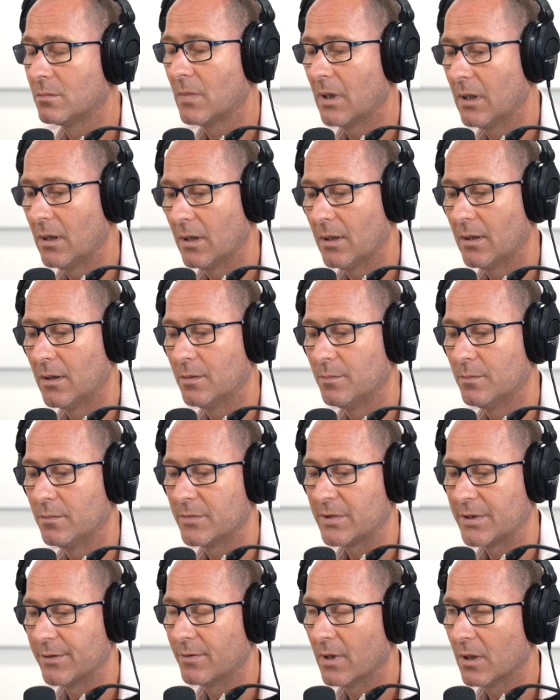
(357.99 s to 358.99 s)
um,
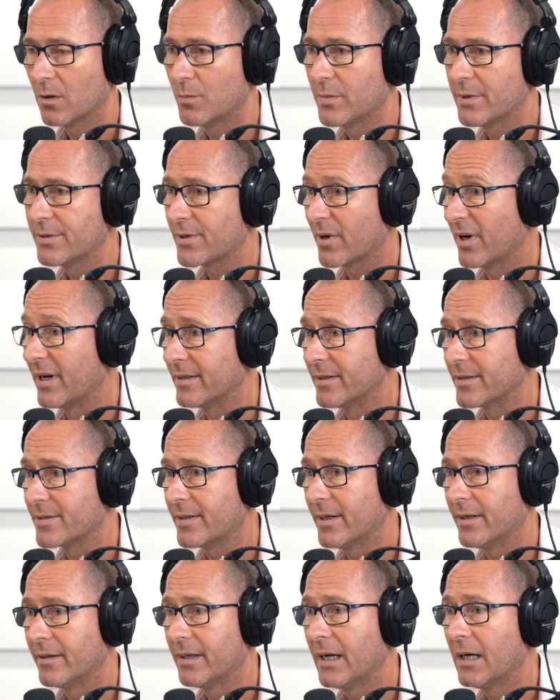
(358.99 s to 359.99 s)
developments, I
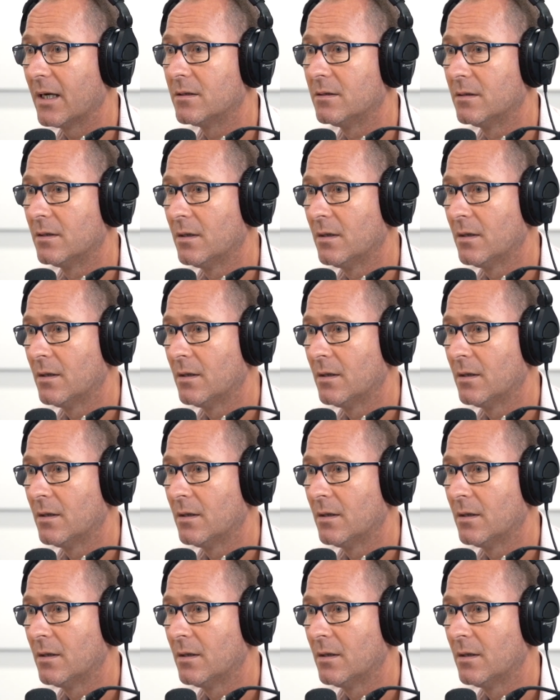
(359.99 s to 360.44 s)
understand that. Mm.